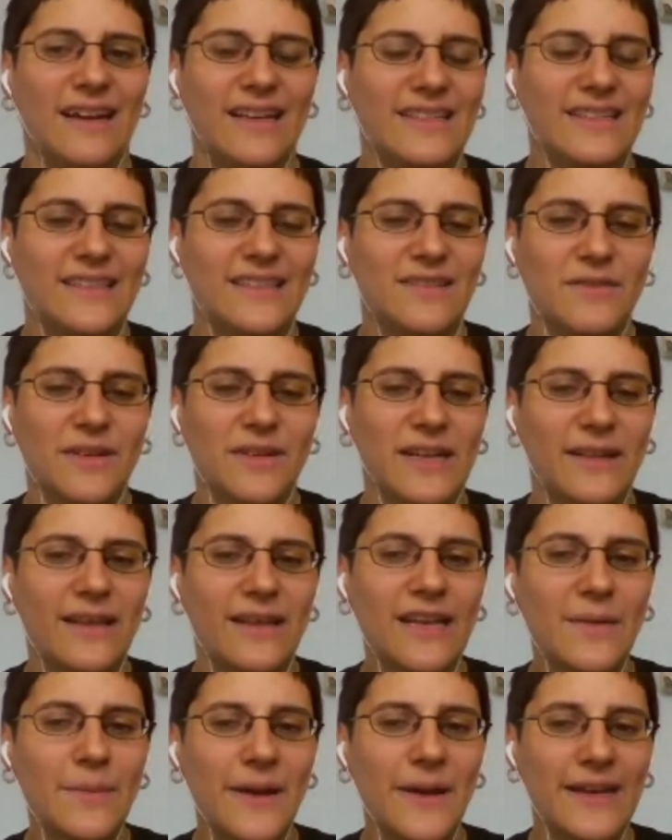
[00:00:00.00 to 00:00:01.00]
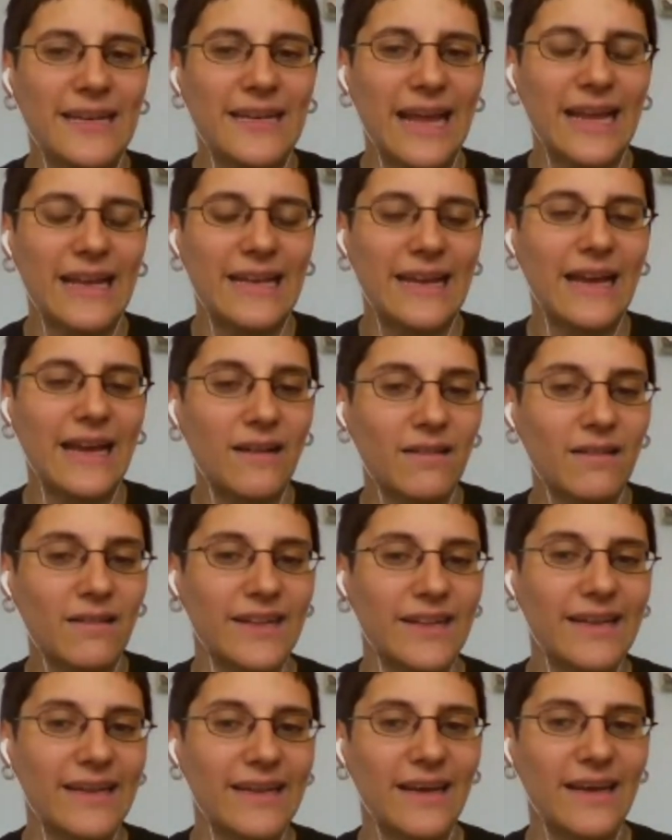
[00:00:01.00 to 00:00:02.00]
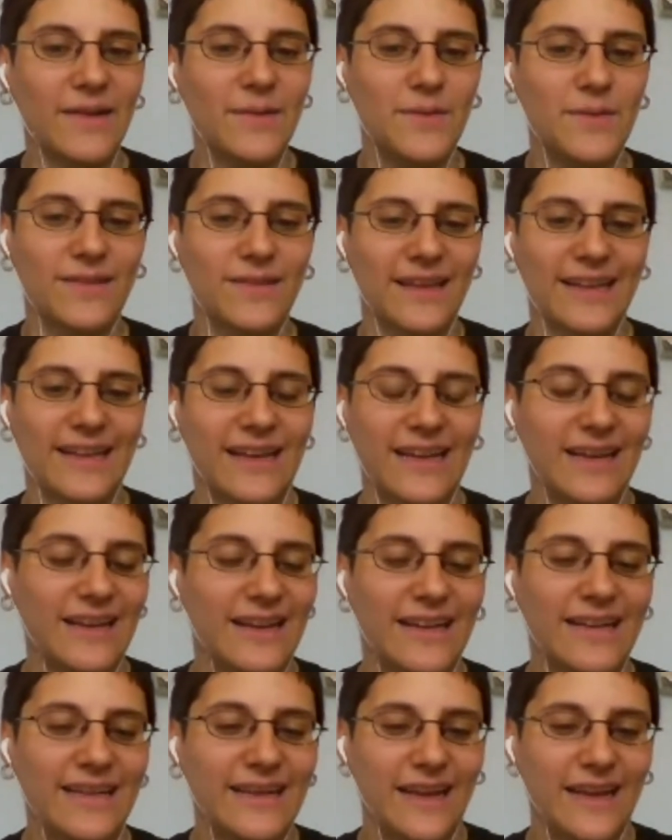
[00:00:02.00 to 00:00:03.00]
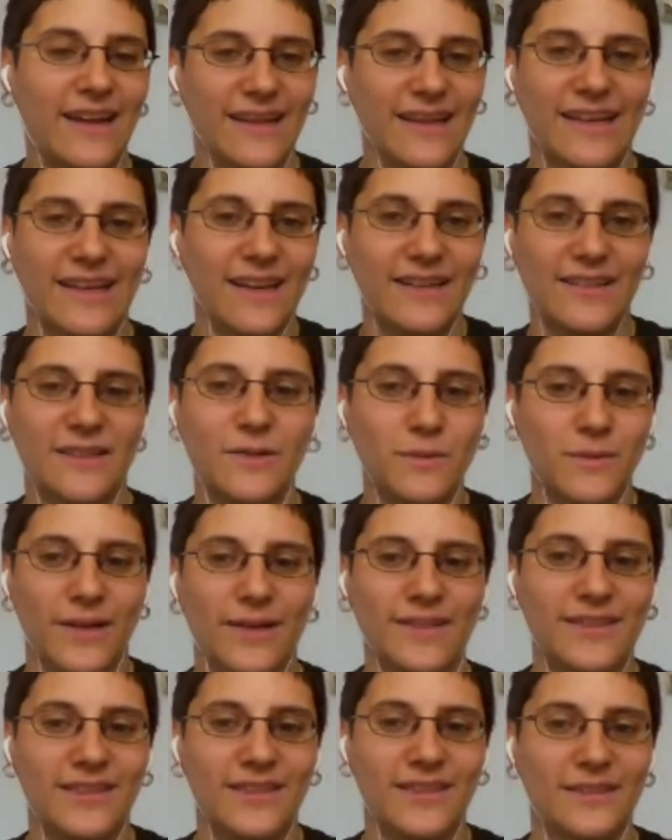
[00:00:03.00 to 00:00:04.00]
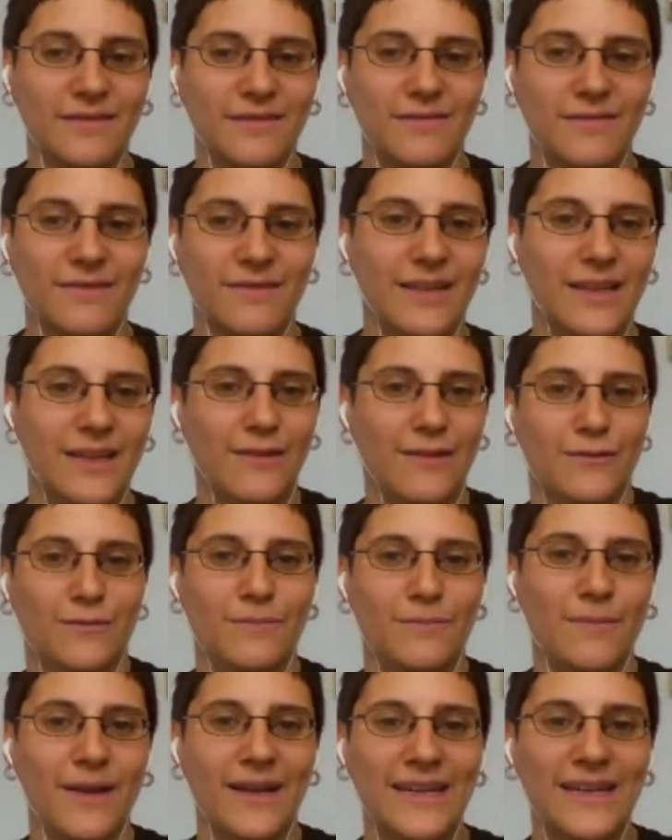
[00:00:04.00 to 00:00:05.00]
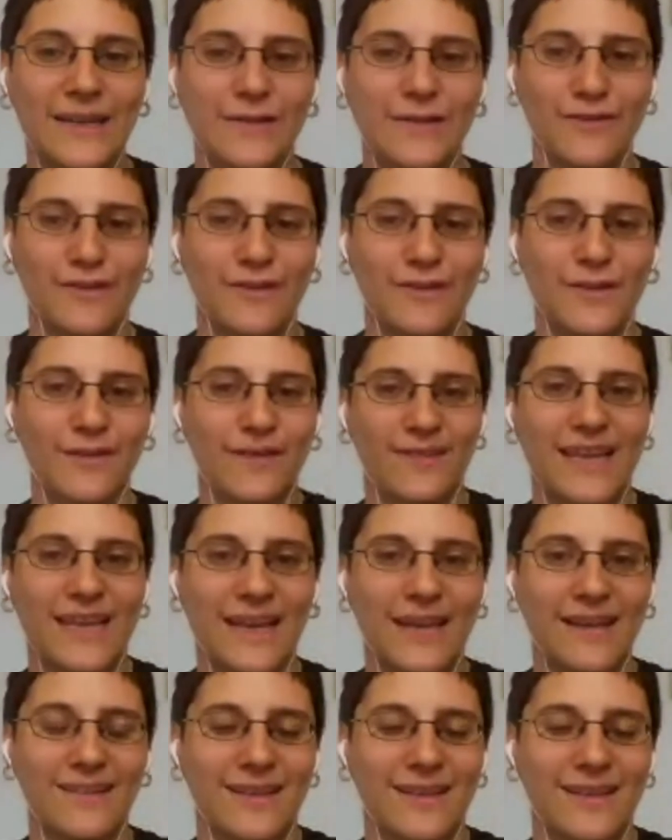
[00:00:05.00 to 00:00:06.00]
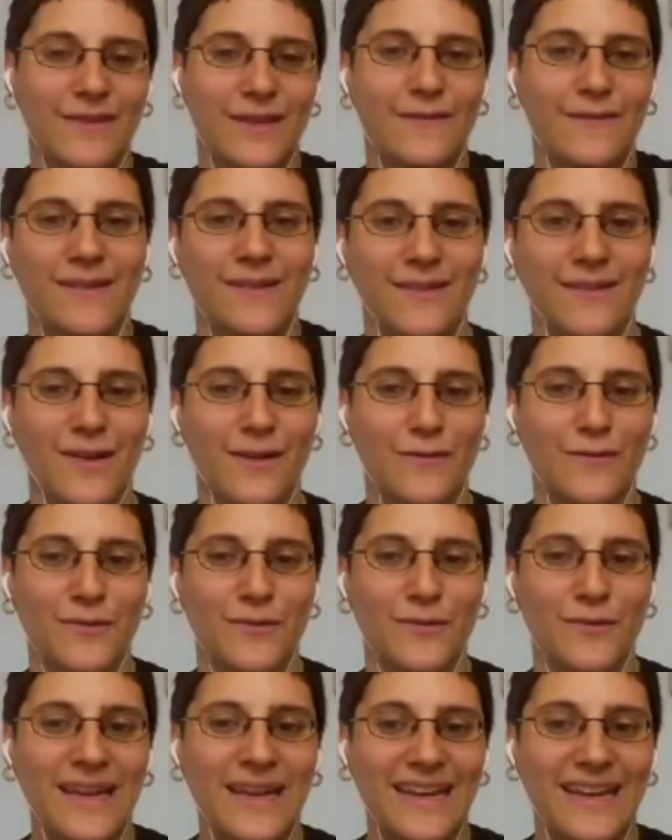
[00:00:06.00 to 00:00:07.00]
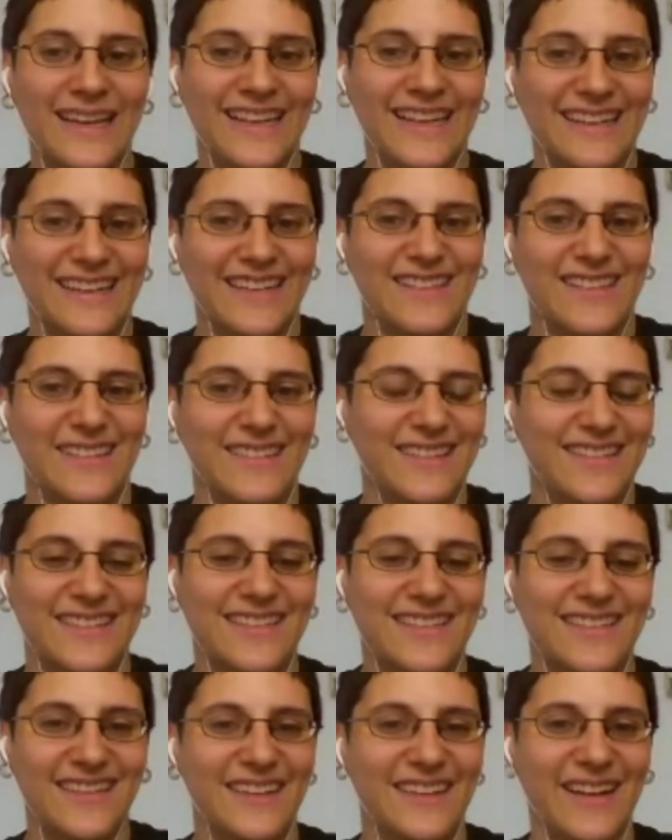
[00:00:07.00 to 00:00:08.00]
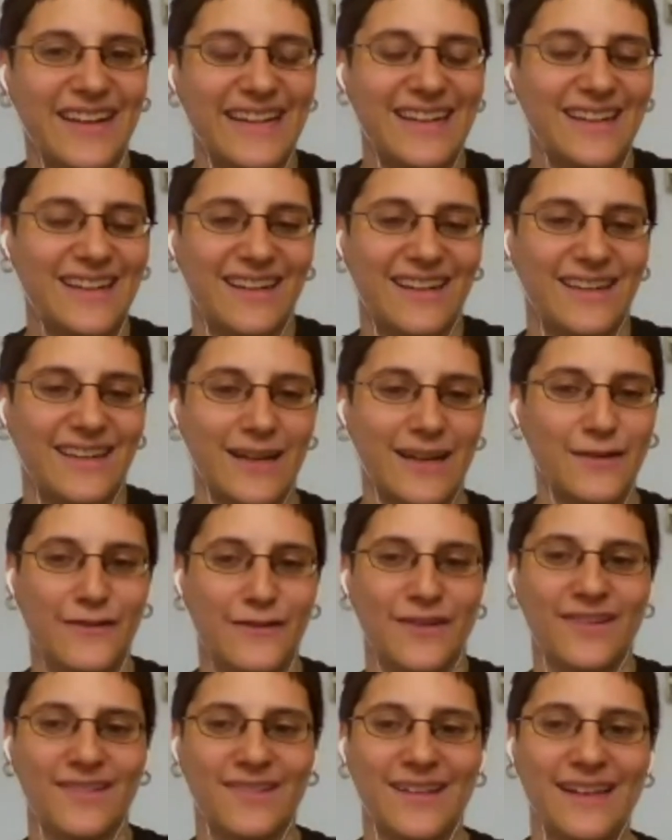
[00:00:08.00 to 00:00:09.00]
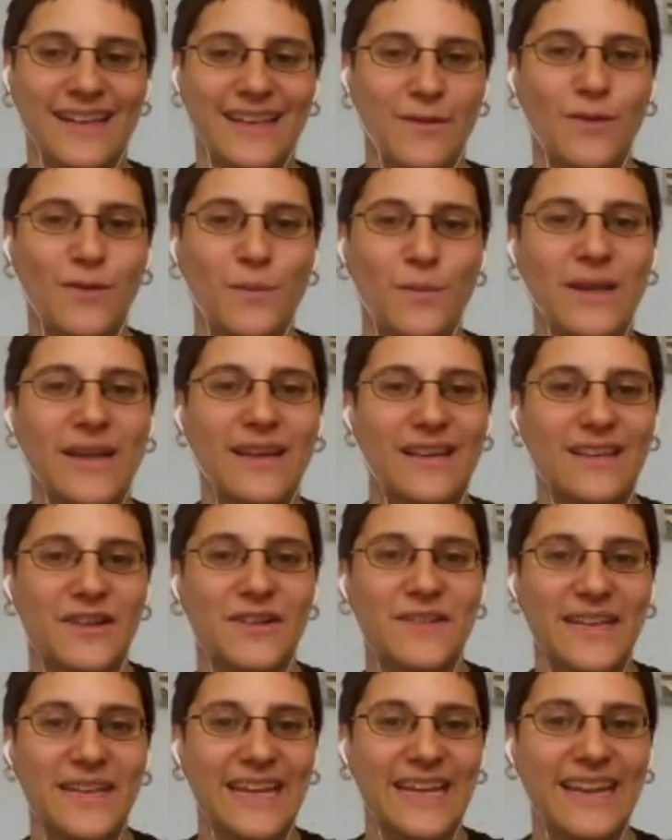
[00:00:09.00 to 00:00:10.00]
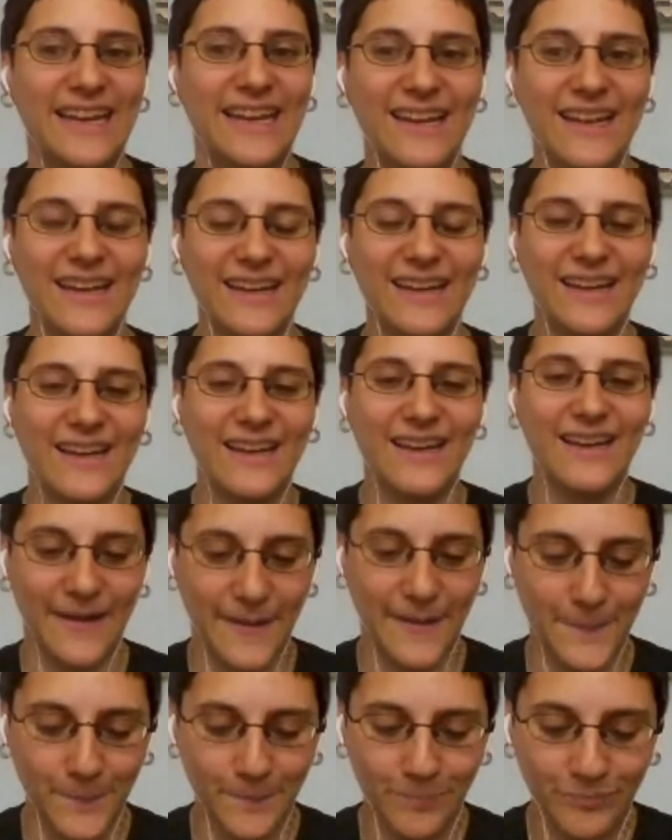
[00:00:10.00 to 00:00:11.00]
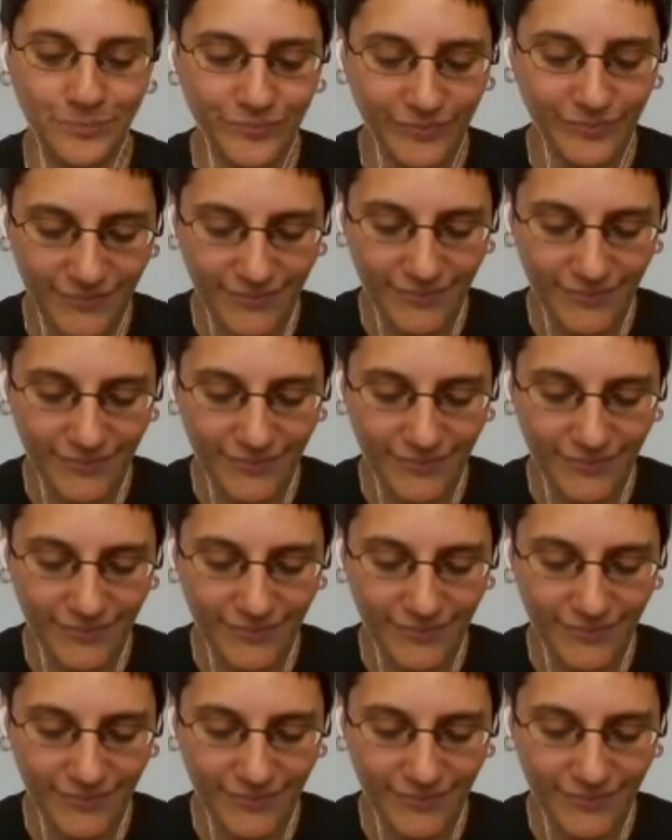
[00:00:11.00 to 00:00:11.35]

I didn't really think about it. And now, like, I was just like, I, I can't, like, I don't want to give money for those things, even if it's not for me. Like, I just, you know, like, it, kind of feels like it would be condoning it. Um, yeah.